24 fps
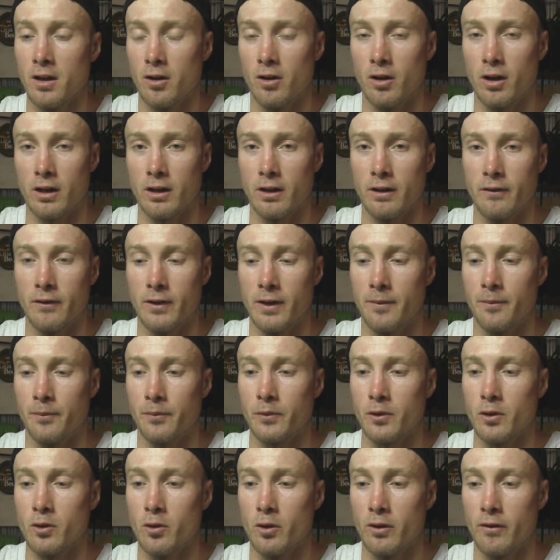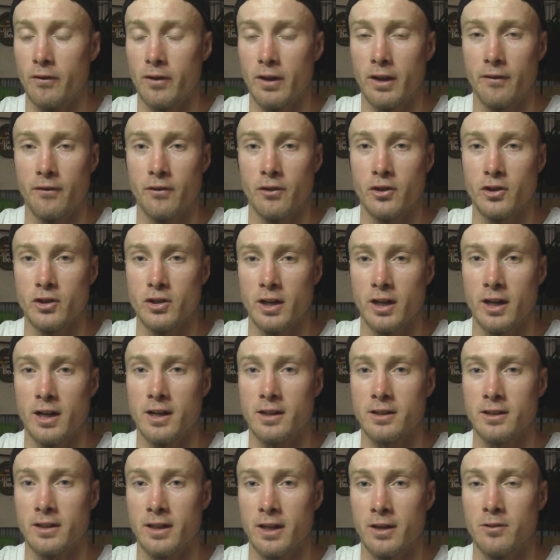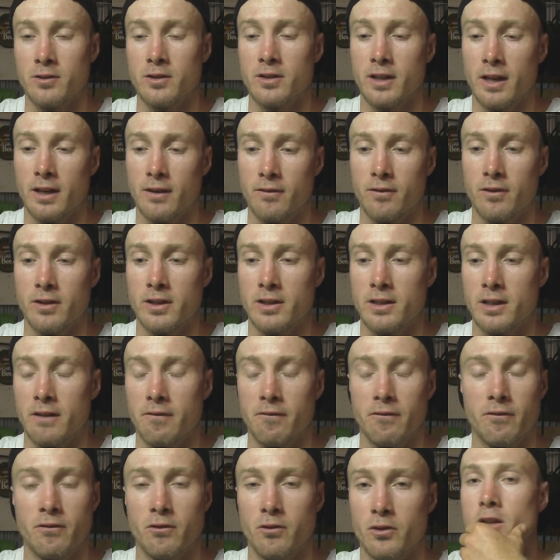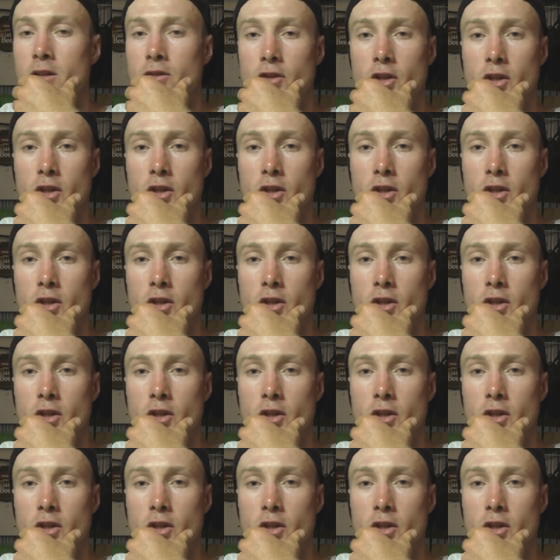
Like, I've caught a fair few sharks and that was definitely 7 foot.